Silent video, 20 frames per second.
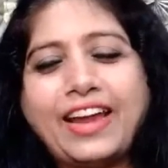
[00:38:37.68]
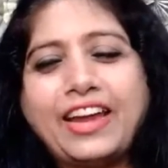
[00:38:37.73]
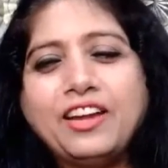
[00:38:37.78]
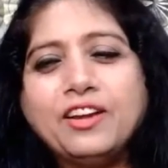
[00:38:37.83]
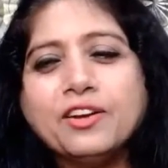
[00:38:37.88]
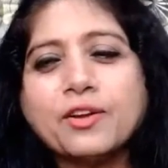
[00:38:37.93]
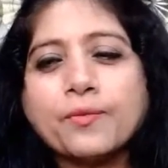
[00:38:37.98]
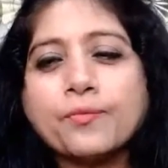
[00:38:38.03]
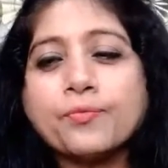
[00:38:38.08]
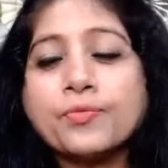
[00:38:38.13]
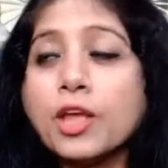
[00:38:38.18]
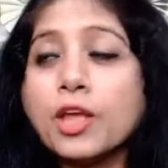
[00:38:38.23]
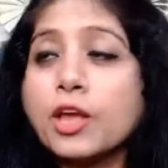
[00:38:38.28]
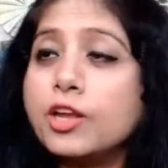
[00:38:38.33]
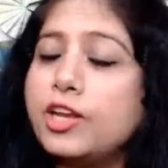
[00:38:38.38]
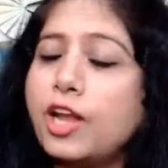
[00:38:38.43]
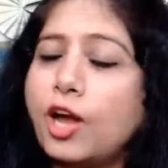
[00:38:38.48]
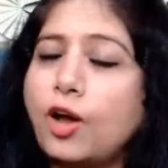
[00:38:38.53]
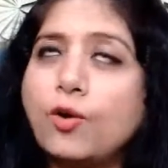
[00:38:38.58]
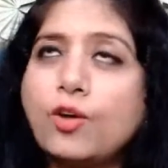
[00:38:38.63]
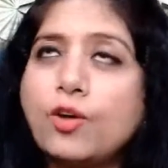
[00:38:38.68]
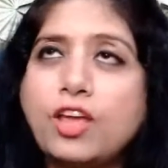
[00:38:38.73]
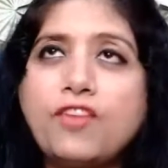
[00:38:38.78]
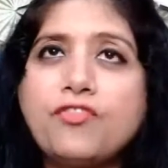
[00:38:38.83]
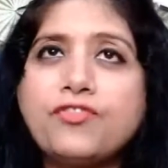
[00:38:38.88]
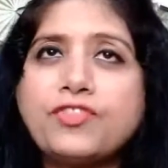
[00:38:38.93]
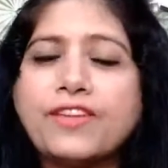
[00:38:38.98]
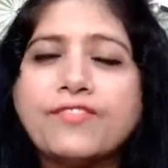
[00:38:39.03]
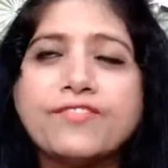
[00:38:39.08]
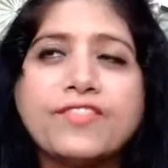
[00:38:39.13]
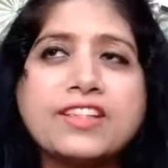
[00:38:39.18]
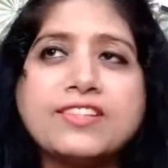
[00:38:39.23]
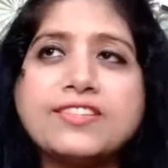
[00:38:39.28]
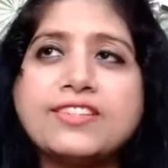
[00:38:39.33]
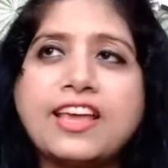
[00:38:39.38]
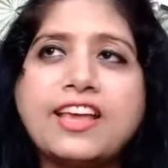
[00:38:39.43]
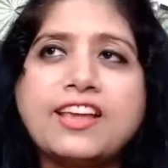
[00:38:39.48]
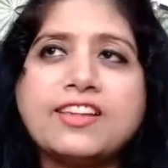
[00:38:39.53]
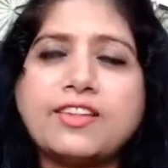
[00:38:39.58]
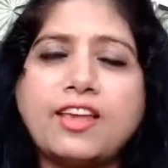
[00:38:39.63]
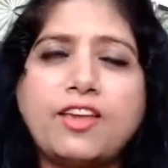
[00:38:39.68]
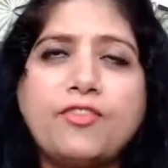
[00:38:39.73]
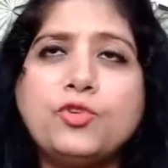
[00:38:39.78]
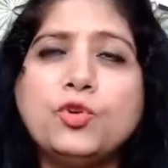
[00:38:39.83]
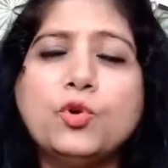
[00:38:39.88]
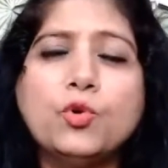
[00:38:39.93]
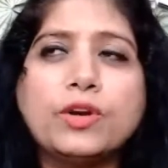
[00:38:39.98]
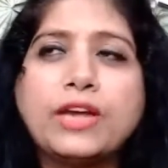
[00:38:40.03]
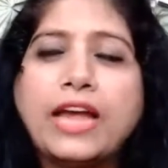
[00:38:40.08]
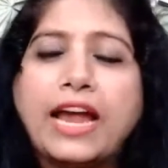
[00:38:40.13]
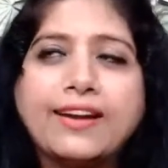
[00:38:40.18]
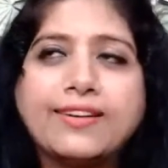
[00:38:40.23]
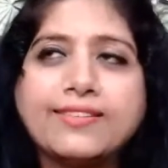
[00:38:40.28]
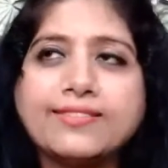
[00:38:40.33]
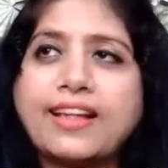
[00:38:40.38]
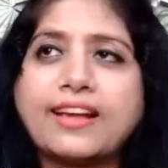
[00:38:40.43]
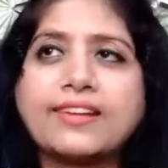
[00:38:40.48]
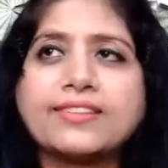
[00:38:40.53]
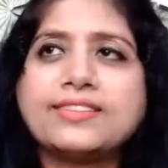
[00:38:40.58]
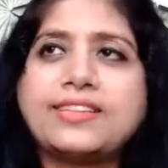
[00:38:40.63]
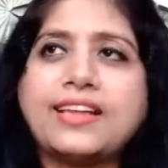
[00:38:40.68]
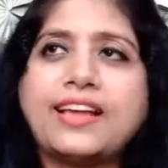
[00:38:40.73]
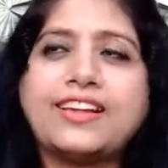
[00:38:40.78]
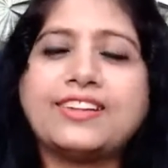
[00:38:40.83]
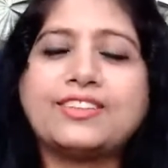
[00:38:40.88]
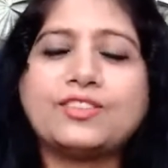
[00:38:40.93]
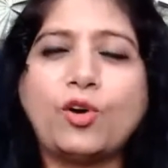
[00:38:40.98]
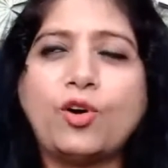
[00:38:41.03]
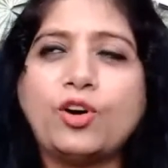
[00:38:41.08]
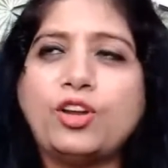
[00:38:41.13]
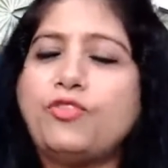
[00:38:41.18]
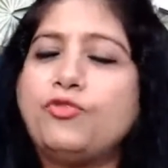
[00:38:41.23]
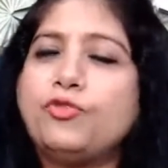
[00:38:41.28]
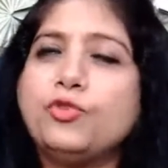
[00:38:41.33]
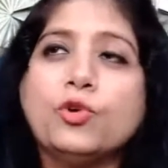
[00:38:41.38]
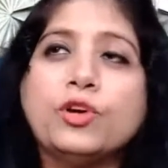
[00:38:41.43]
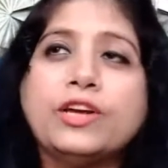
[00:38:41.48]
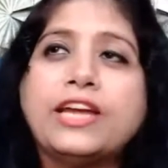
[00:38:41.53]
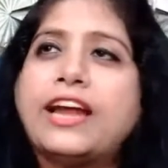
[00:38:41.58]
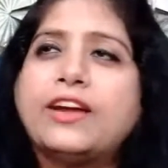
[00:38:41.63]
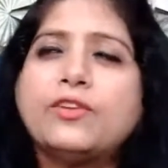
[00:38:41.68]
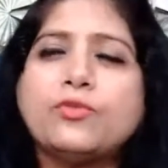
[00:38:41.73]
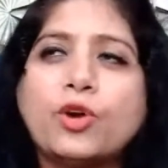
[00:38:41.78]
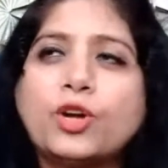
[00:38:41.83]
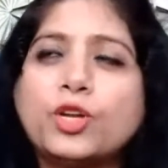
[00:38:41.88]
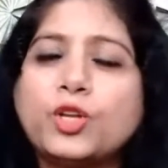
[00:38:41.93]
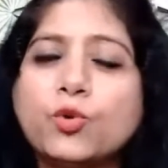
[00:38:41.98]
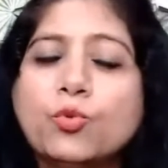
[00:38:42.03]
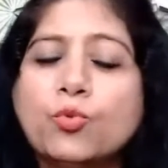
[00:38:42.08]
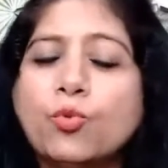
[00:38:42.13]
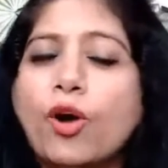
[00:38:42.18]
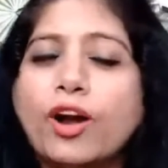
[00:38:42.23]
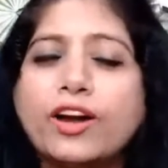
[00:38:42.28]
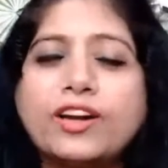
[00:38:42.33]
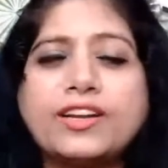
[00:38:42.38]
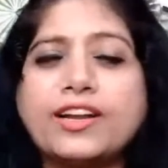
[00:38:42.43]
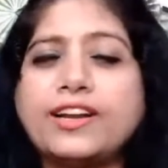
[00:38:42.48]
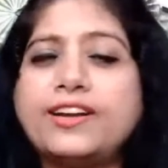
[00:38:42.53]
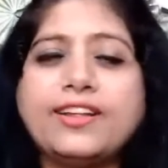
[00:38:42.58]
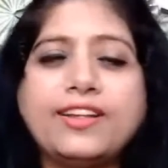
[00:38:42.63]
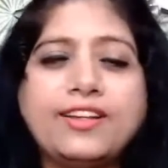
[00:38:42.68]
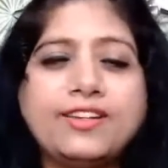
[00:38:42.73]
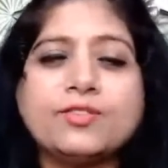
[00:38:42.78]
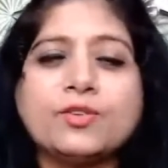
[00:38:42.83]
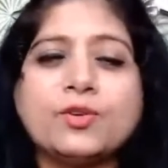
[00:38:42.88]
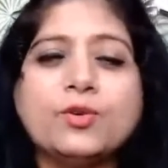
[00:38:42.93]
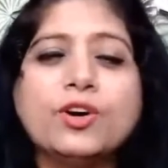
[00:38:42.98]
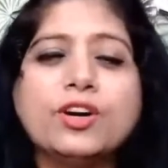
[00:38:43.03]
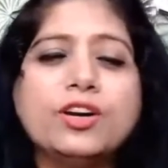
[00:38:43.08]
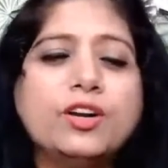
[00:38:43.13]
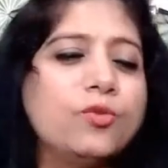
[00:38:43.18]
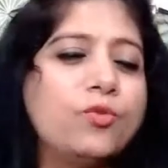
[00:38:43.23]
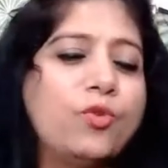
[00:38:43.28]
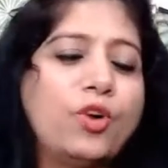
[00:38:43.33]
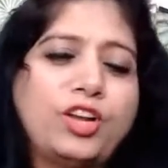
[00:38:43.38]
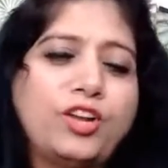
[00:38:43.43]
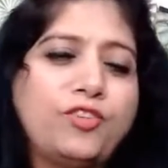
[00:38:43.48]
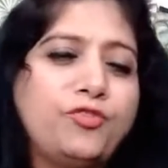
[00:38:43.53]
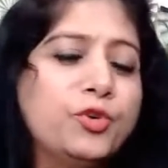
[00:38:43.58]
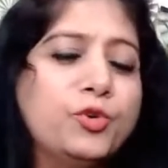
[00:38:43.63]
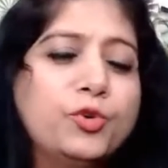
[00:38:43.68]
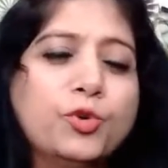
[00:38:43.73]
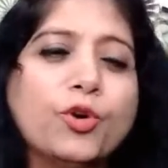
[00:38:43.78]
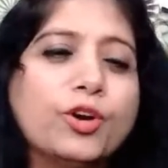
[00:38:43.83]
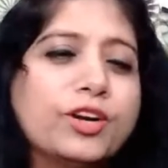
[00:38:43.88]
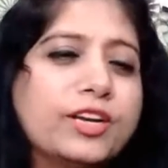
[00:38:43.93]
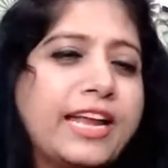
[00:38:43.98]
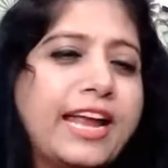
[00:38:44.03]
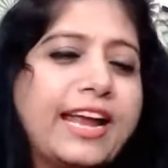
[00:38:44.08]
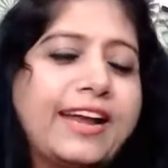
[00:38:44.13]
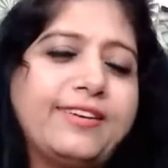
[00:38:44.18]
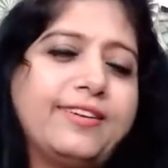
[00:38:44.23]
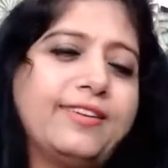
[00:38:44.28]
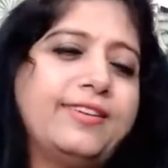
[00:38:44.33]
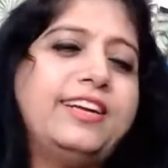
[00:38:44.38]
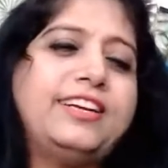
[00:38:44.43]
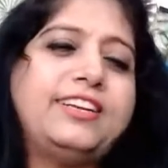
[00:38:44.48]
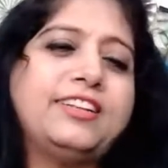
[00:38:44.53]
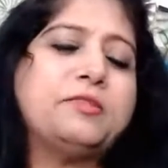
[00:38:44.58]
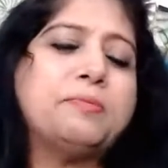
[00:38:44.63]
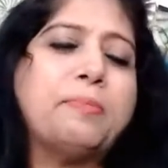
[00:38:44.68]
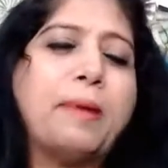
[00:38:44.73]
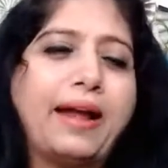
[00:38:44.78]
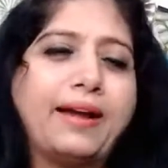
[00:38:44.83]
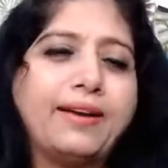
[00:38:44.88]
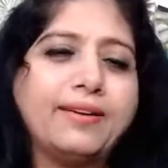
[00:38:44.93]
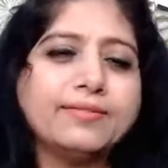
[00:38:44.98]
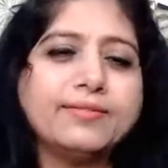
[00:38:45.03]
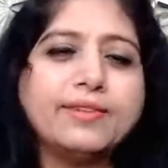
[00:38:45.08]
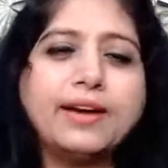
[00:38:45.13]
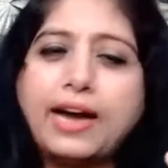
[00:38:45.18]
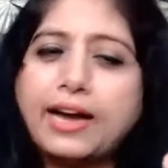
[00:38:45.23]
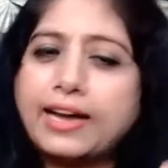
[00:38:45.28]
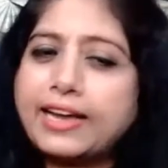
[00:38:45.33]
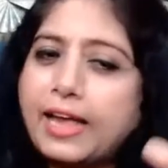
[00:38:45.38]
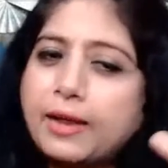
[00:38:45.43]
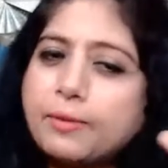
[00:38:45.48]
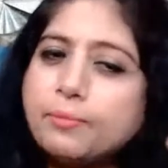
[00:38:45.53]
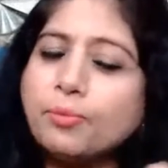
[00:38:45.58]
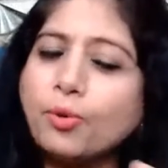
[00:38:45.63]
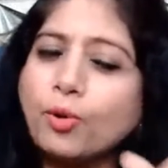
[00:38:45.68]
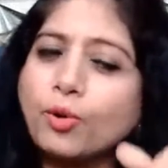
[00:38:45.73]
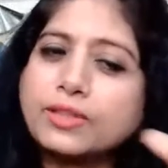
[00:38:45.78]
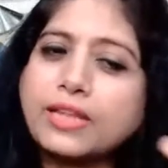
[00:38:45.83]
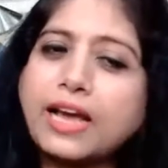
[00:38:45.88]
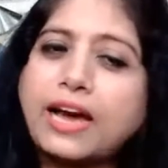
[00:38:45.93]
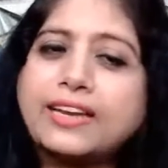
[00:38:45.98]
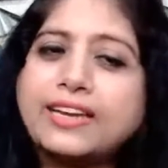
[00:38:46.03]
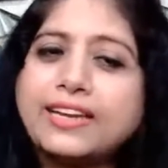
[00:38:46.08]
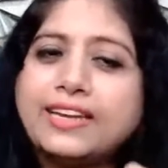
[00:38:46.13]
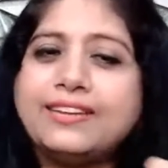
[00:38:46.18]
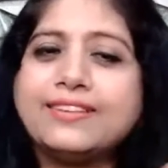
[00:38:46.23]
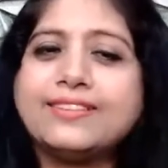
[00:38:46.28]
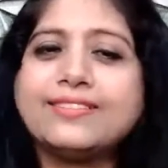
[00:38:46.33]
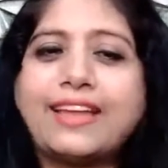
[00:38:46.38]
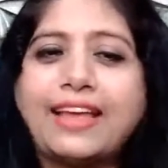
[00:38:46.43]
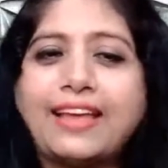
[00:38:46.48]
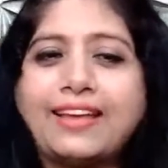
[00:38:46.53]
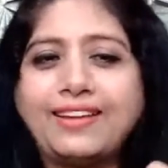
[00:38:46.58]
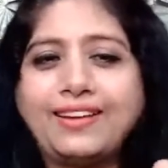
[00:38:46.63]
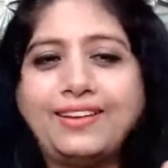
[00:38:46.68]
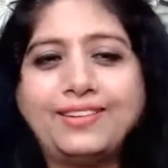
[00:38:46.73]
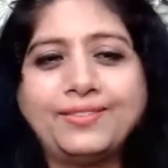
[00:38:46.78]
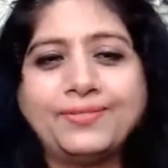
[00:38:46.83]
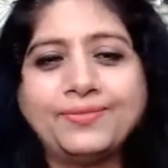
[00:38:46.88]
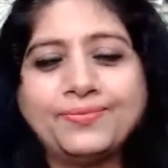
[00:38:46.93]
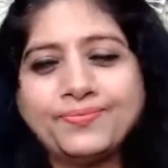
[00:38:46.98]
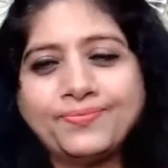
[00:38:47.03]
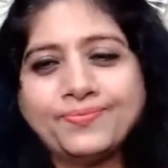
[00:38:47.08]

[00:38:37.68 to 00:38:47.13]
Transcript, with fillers: Right? Now, if someone says, if you get success or if you get what you wanted is good, but if you don't get, it is bad. Again, both are in a cycle.